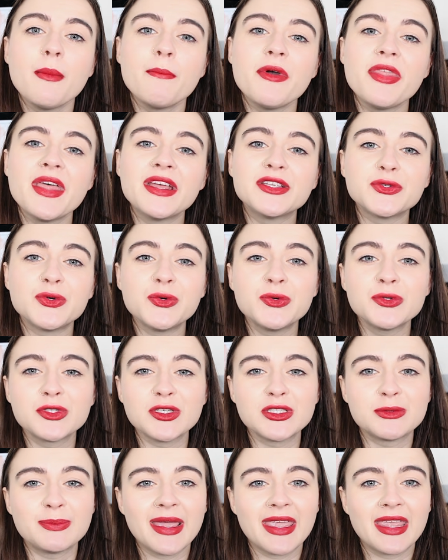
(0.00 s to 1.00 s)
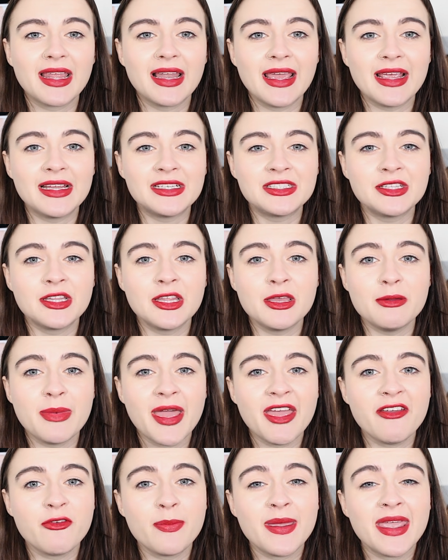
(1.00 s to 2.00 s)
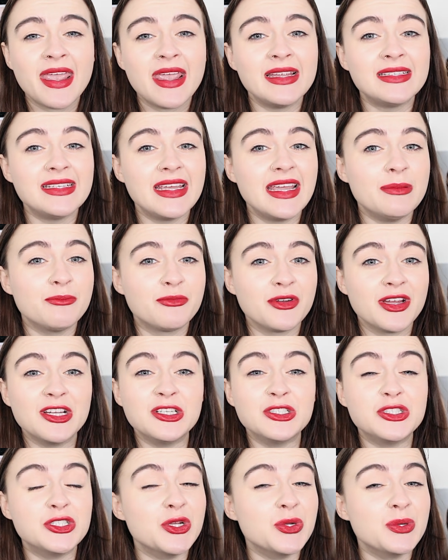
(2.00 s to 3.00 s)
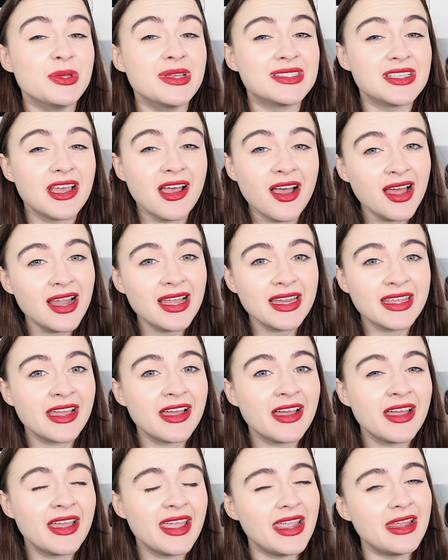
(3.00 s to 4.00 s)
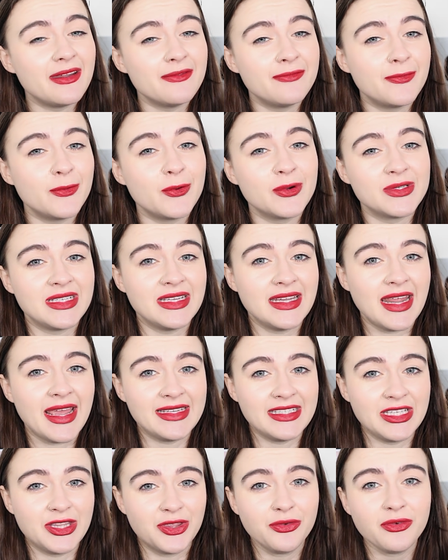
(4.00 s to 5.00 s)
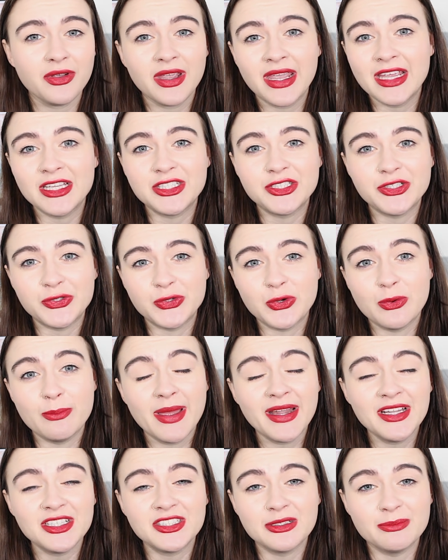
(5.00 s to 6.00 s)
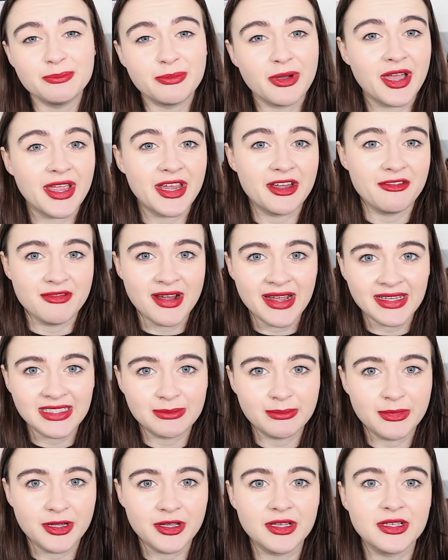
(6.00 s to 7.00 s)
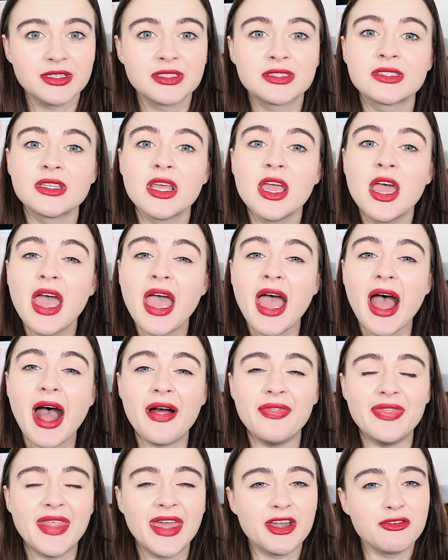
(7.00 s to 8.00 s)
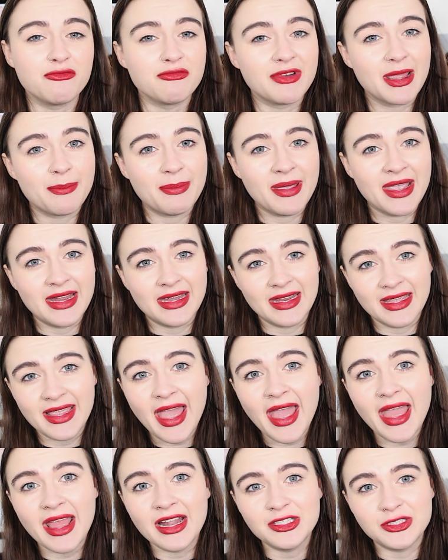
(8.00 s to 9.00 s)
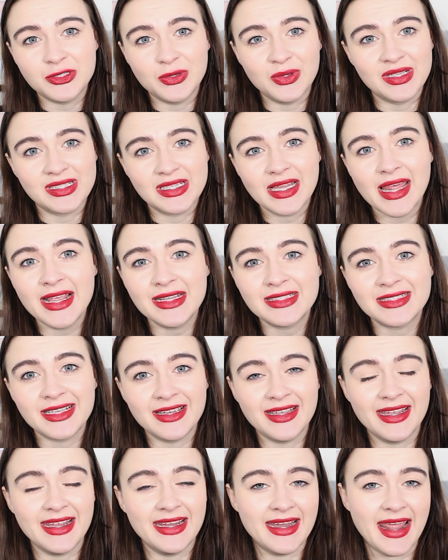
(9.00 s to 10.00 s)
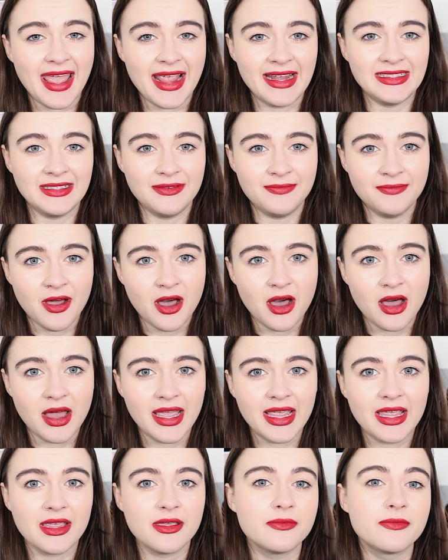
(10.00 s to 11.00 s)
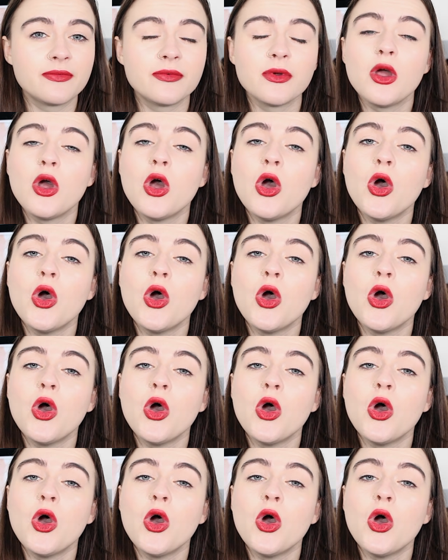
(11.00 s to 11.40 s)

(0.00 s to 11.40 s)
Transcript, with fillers: But there's also speculation that it may have appeared in Britain two years earlier in 1483 due to a mention by Erasmus, and then it reappeared again two years later in 85.